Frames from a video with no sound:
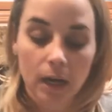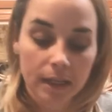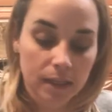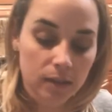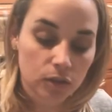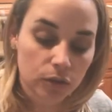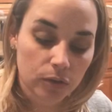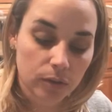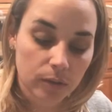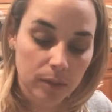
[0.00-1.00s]
Onions,
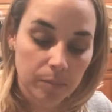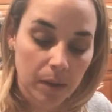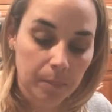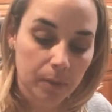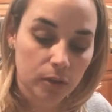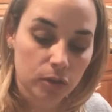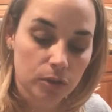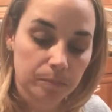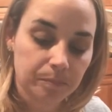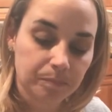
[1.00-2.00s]
green
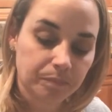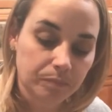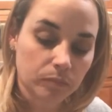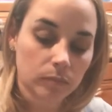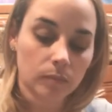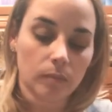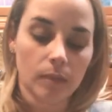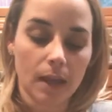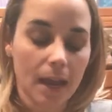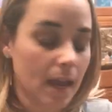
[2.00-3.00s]
peppers,
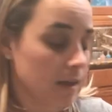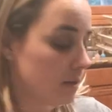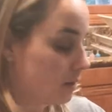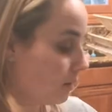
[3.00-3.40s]
and